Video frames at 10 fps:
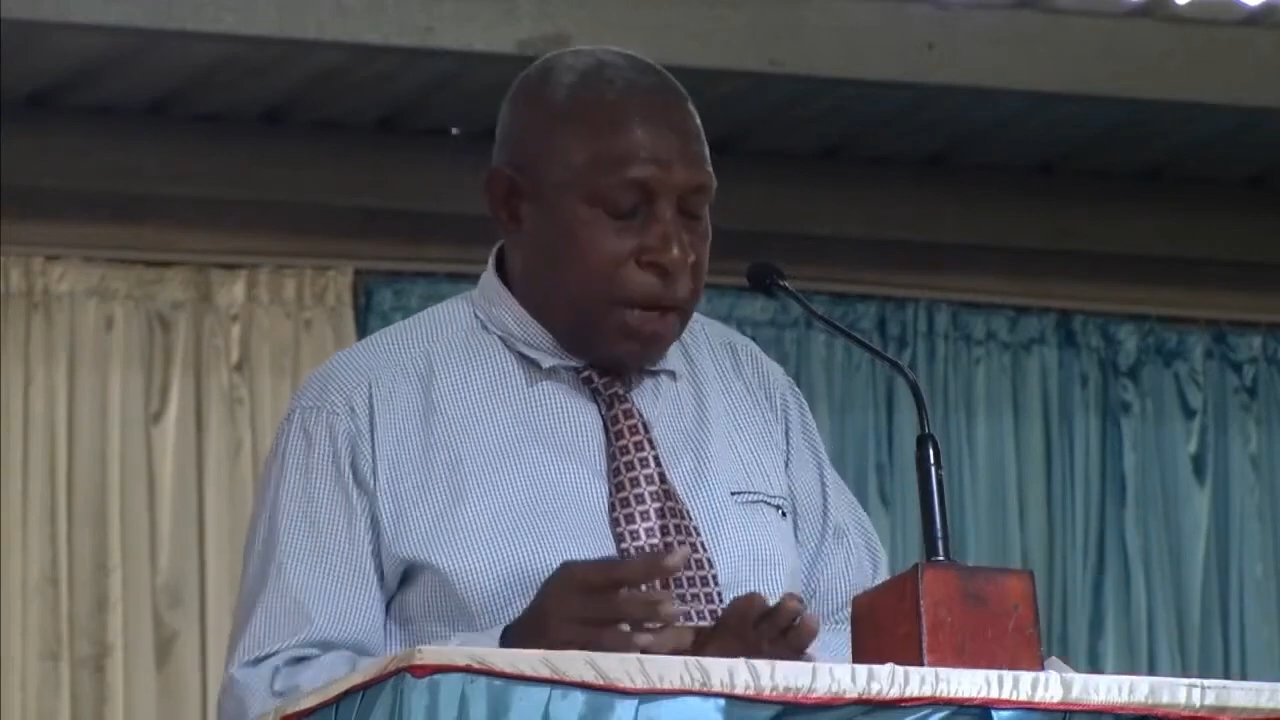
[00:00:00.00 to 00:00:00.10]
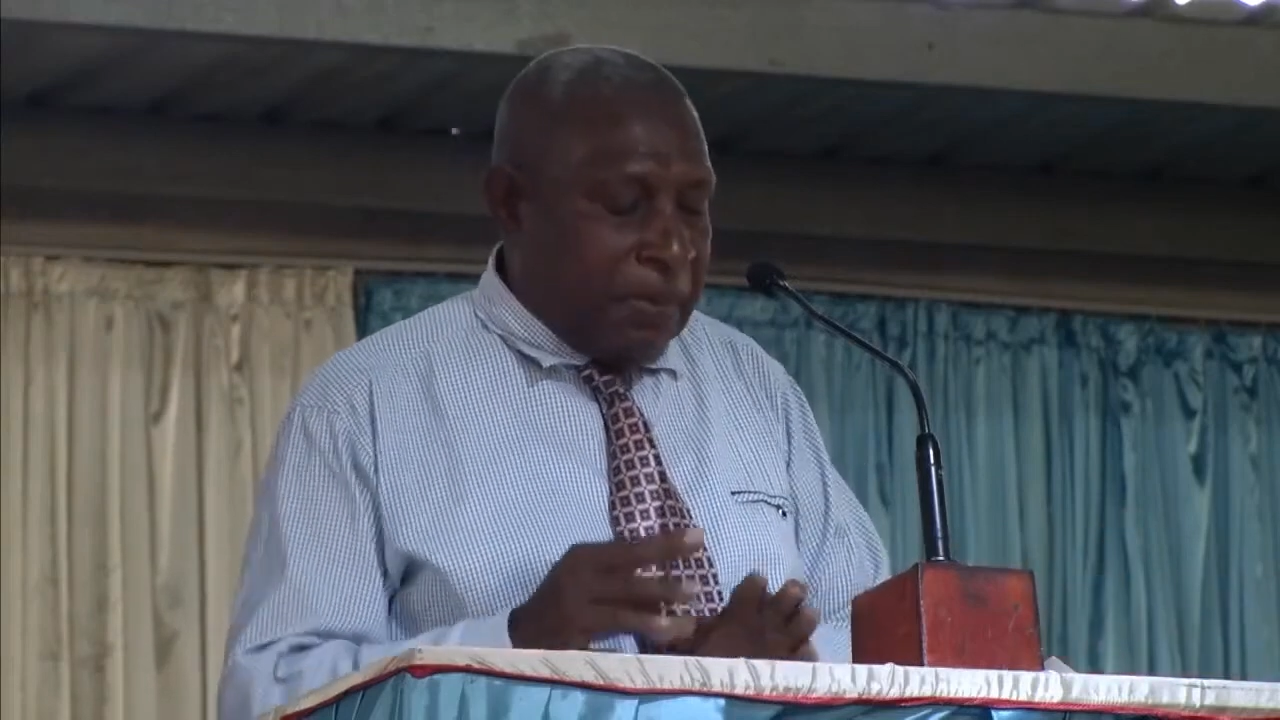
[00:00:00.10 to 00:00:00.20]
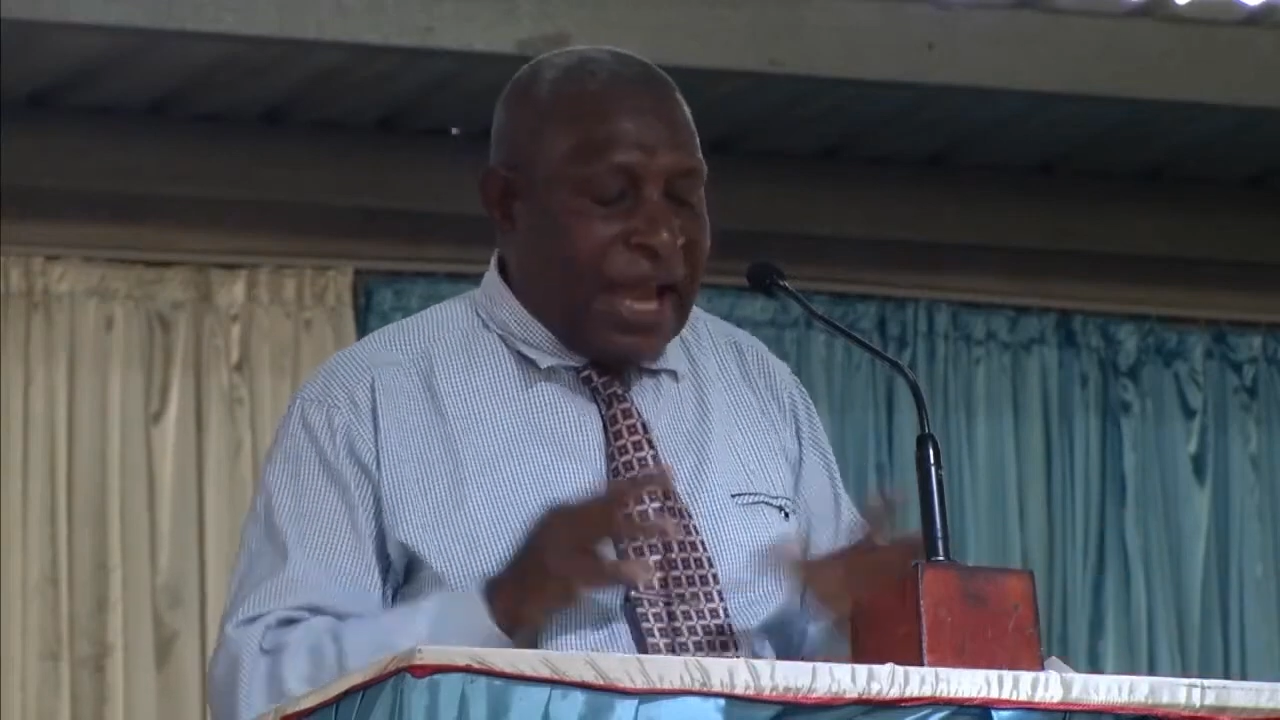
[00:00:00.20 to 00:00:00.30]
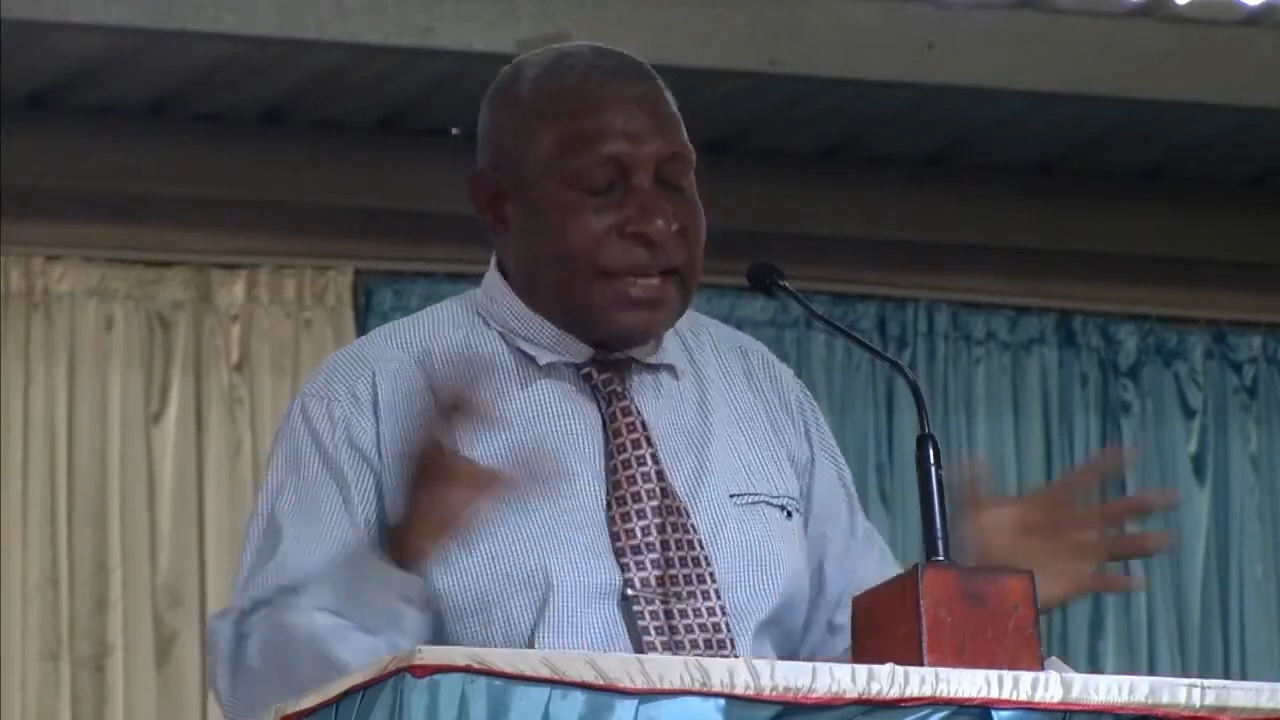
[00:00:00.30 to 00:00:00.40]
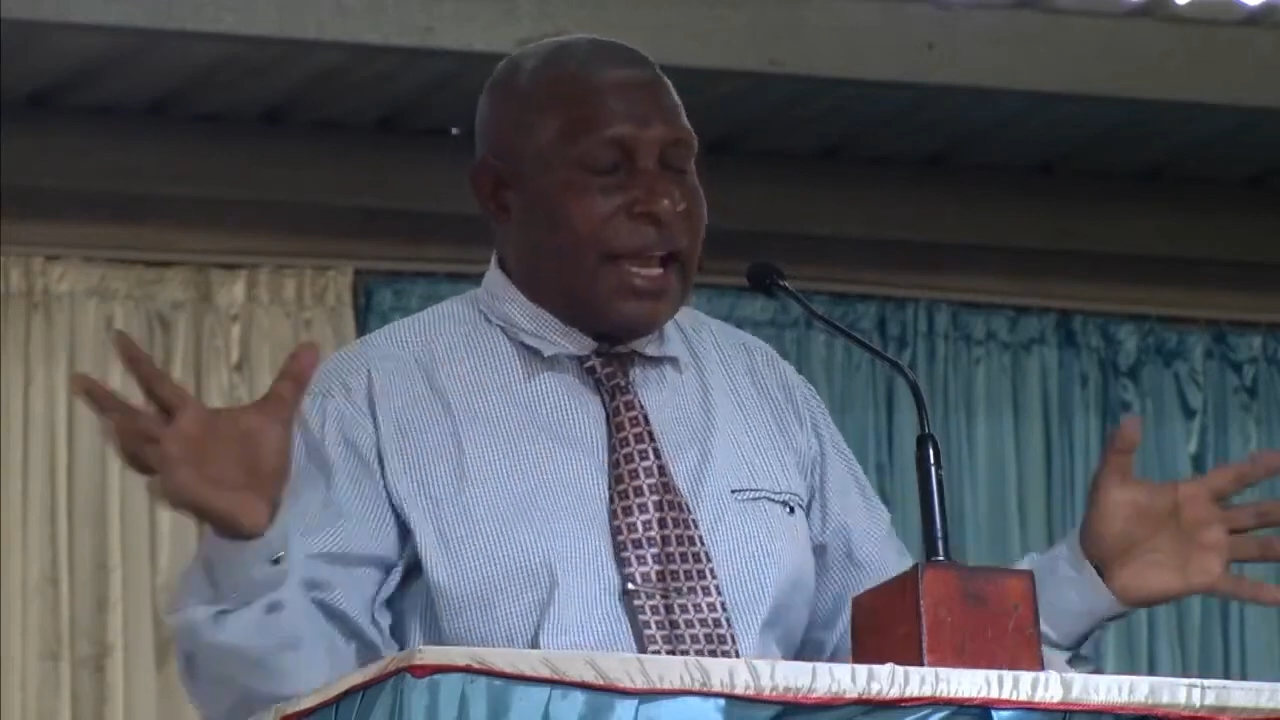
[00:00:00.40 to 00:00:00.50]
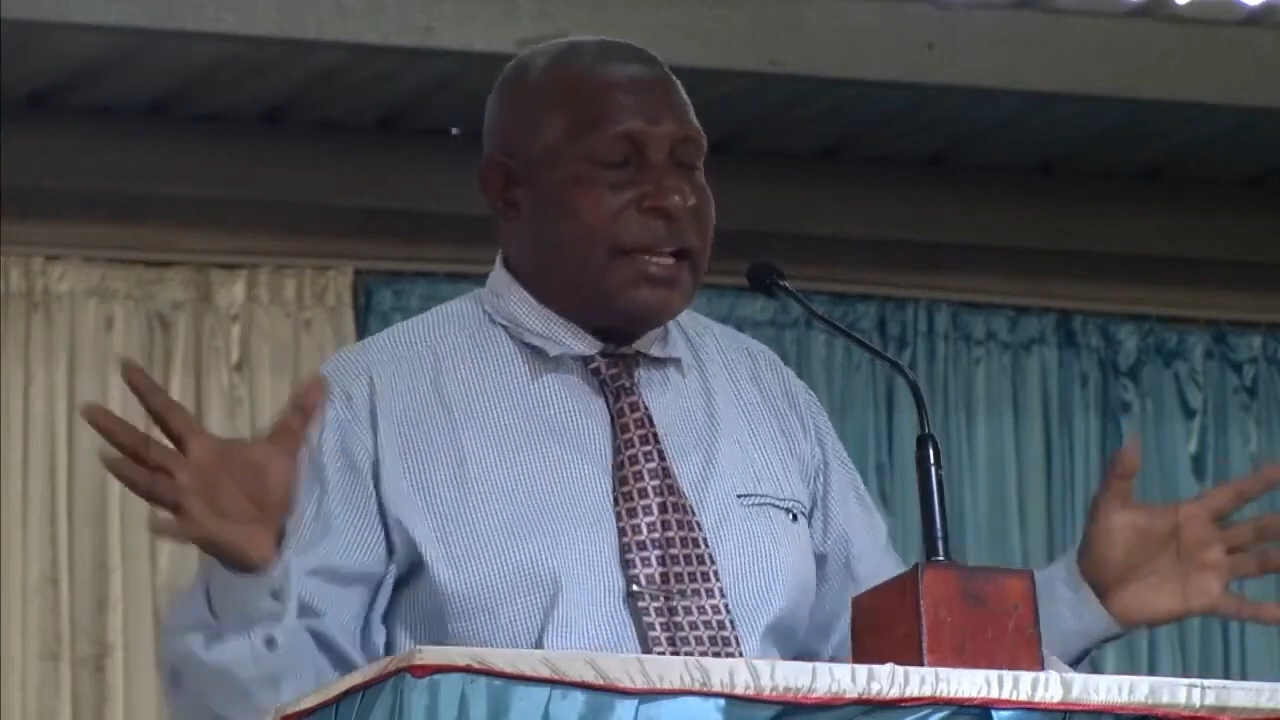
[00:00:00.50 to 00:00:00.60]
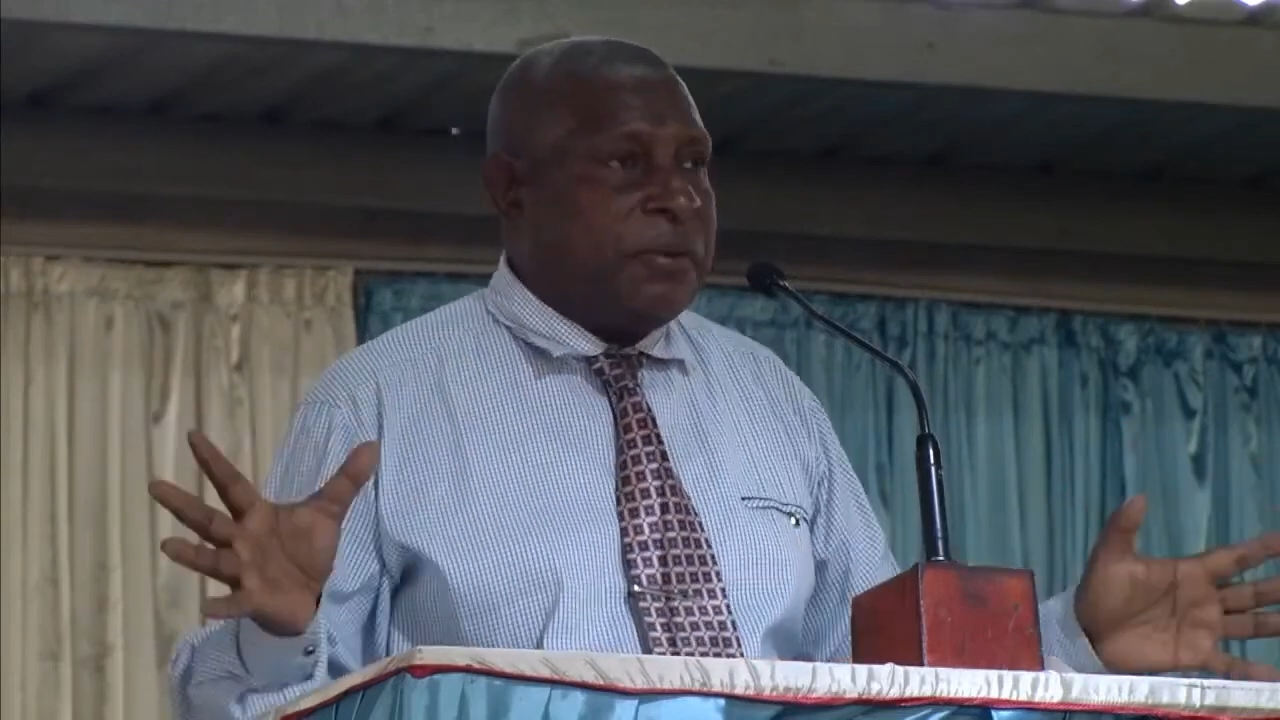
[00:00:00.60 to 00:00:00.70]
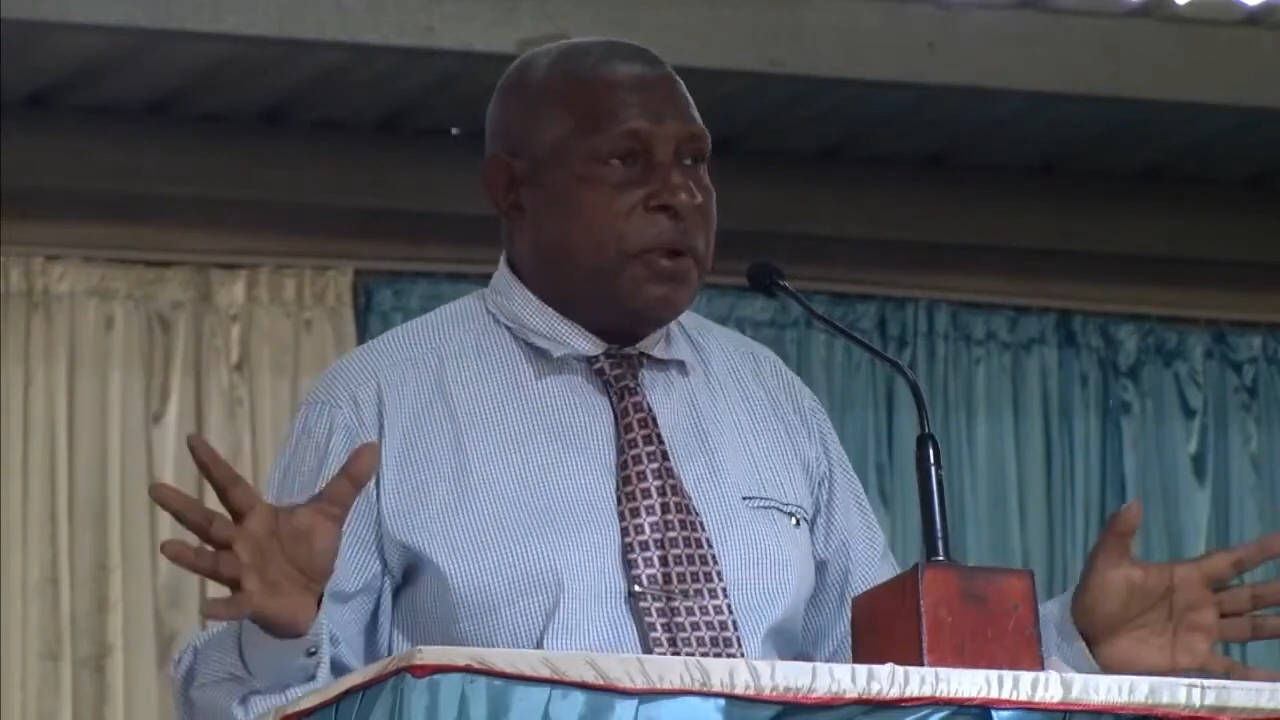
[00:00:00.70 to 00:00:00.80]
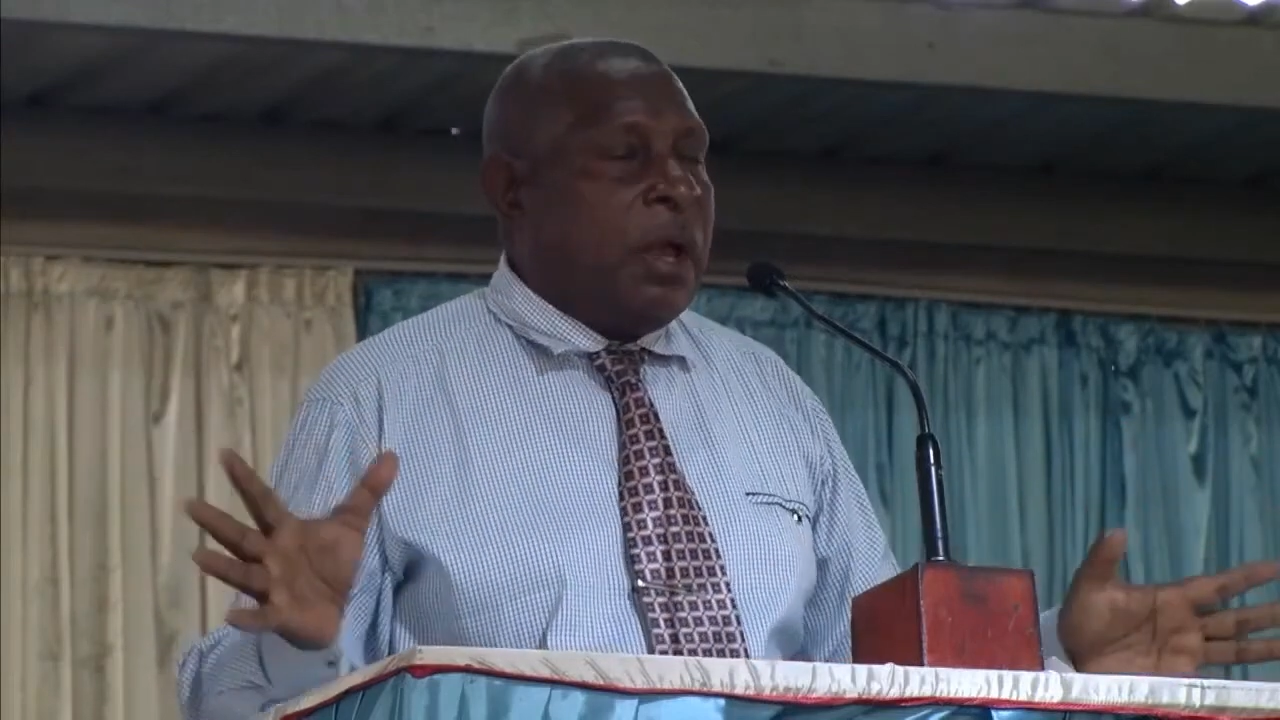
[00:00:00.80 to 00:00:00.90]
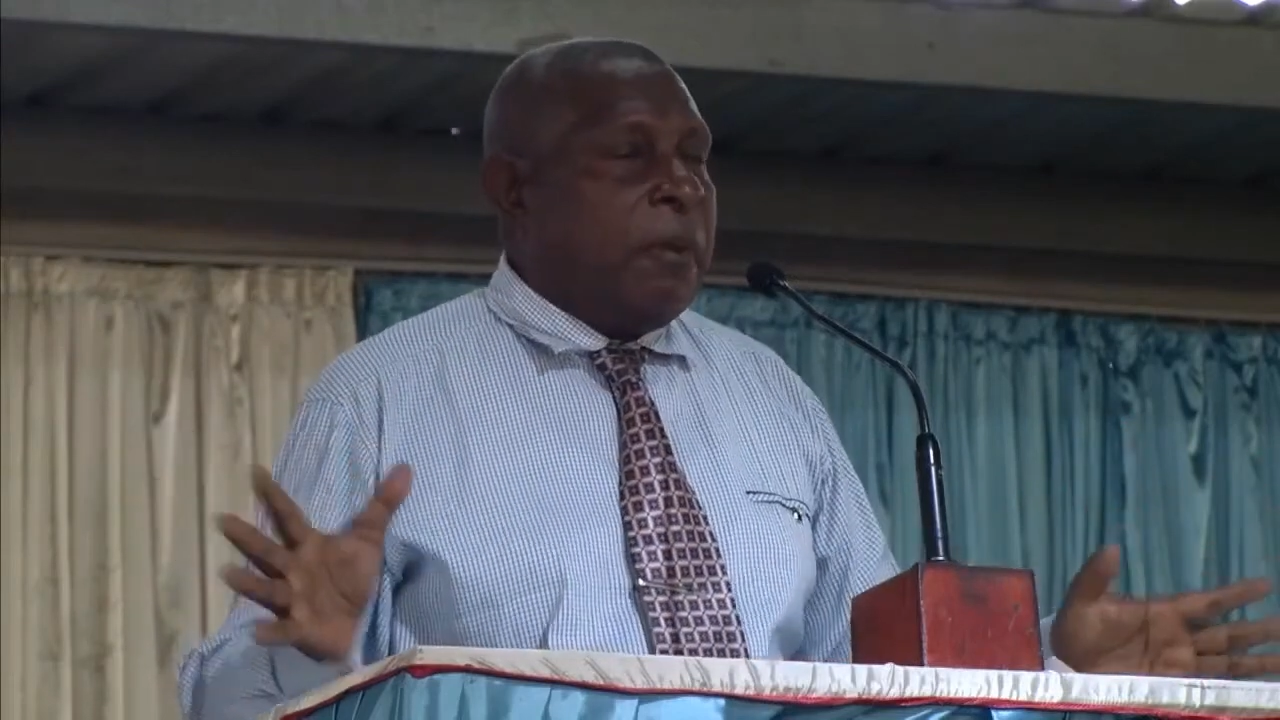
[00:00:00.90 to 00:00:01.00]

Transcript: down kind